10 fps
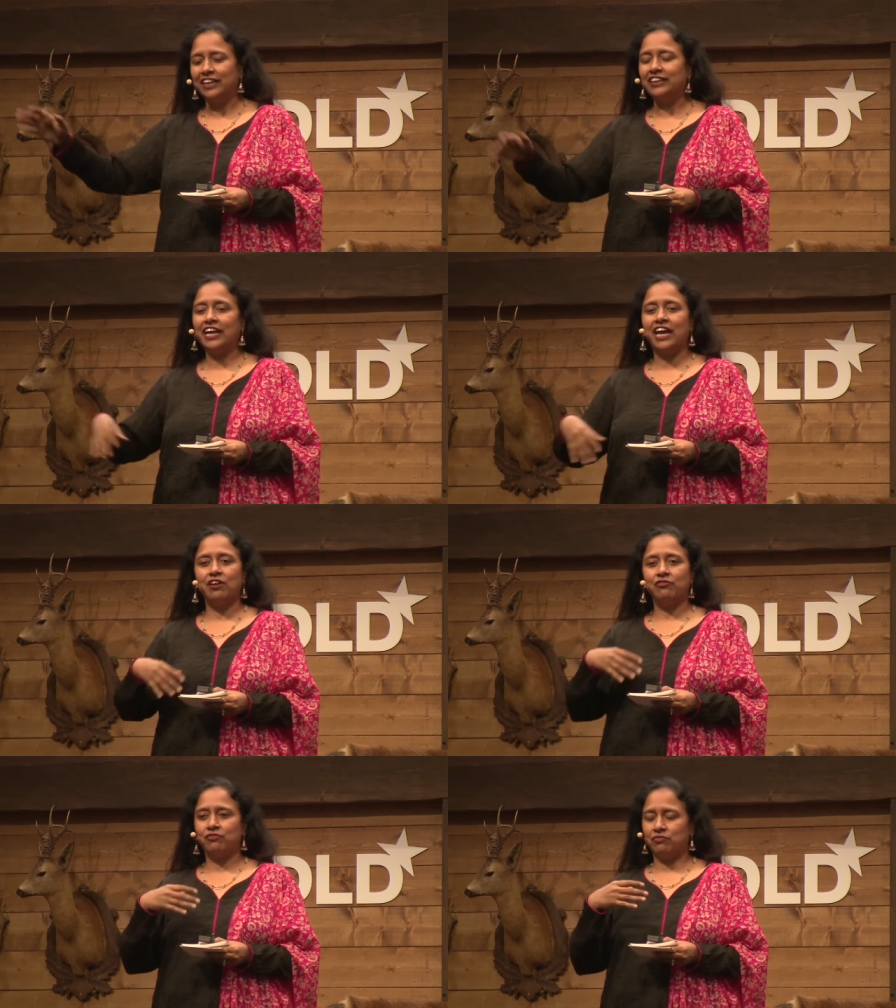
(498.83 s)
They
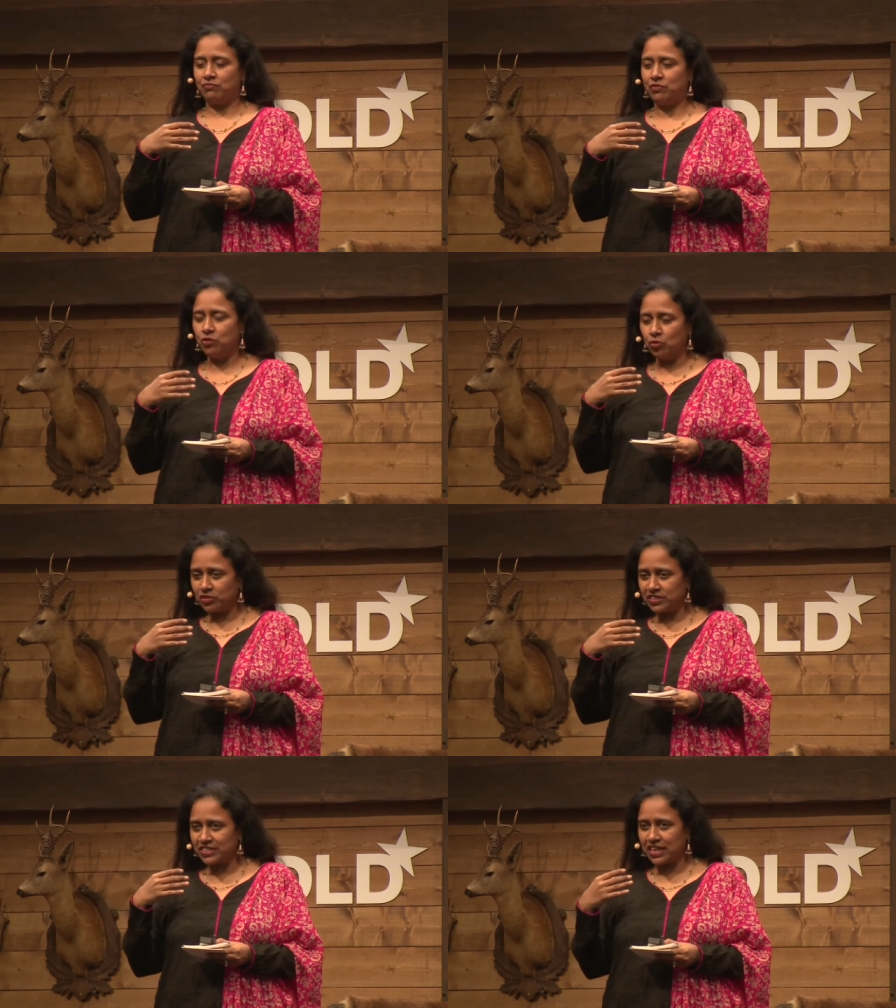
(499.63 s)
have no
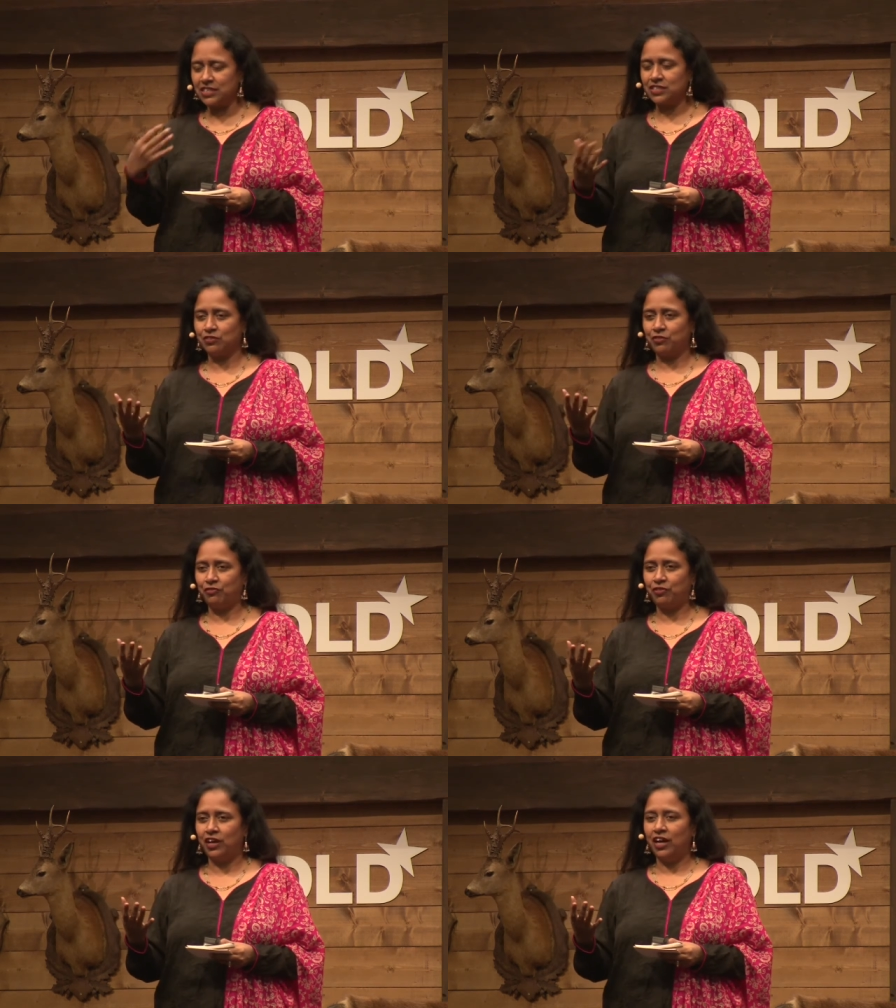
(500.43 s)
sense
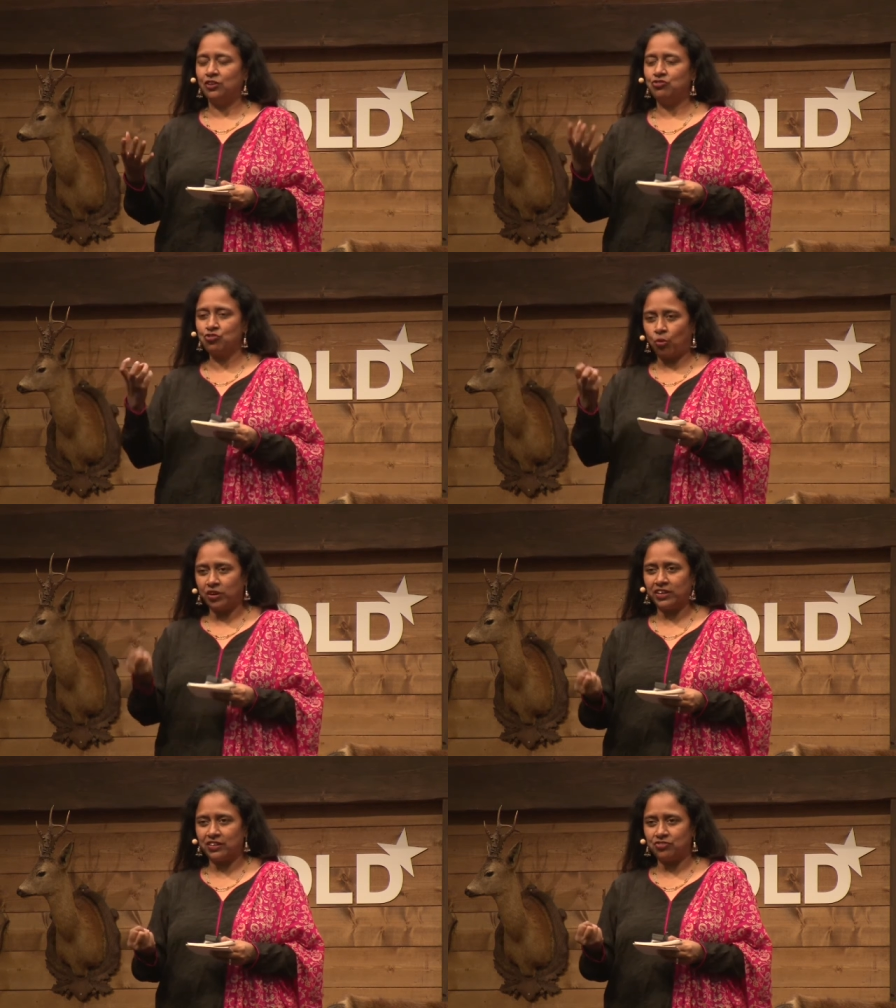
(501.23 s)
of
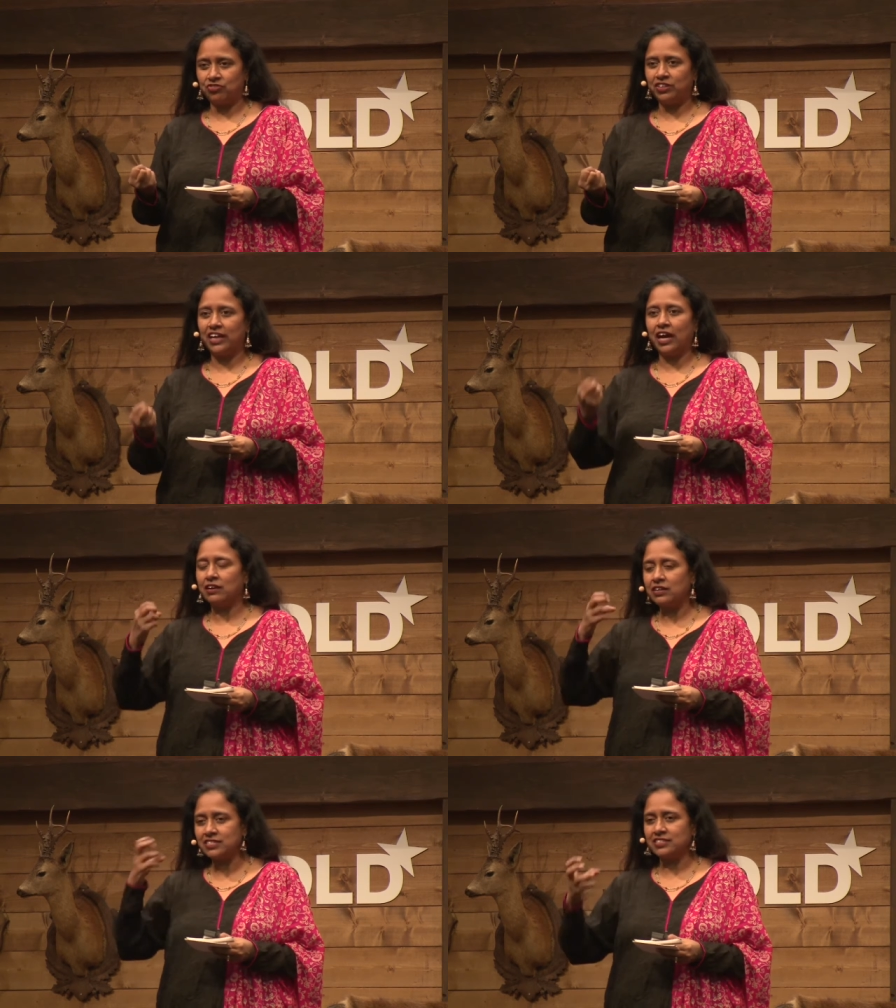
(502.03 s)
shortage. They
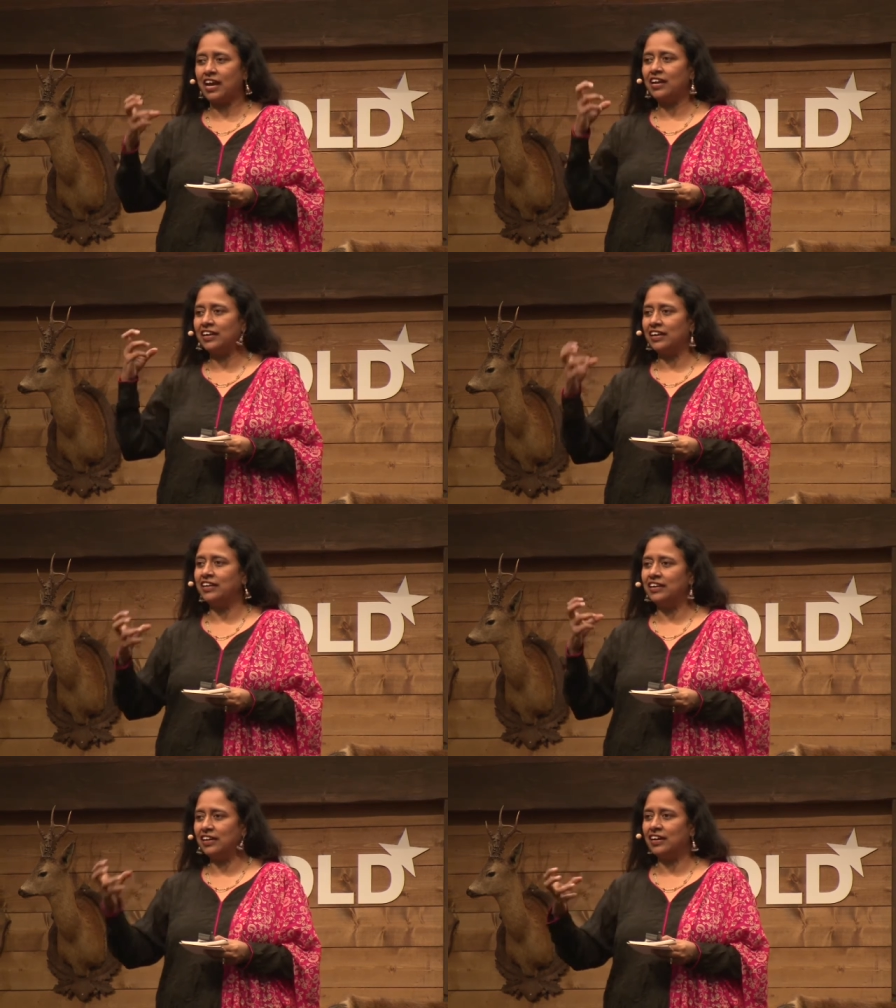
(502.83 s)
understand
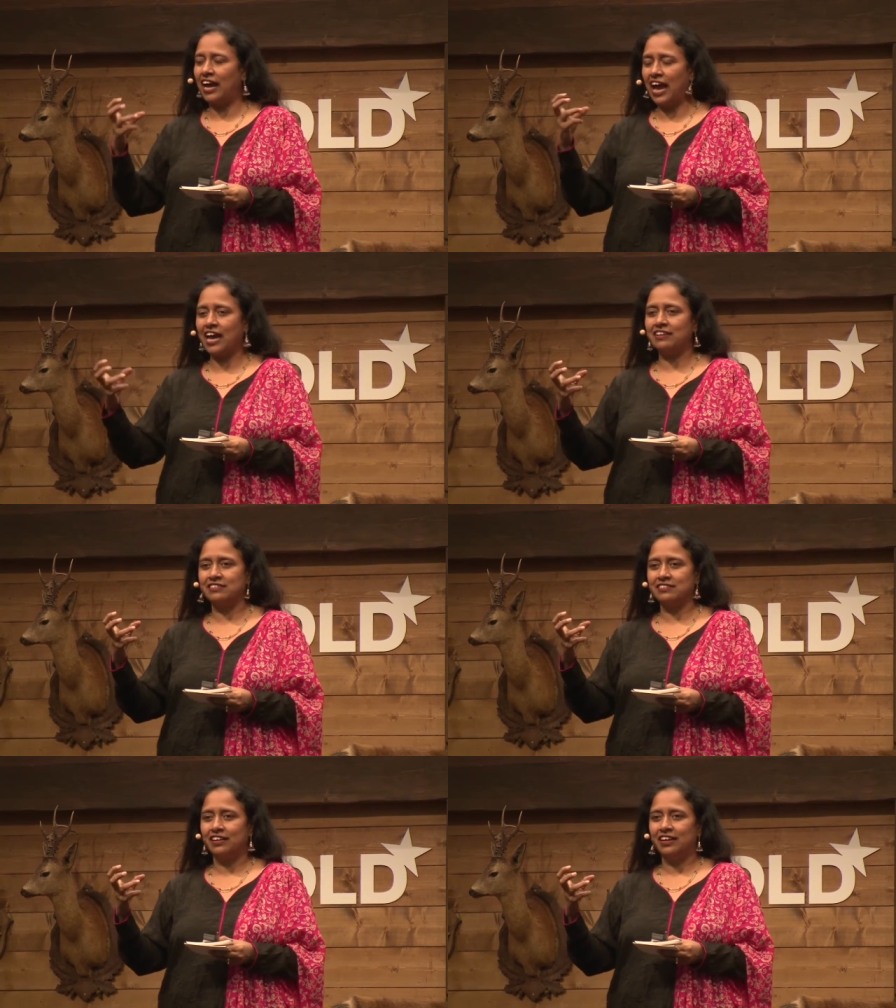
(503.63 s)
India as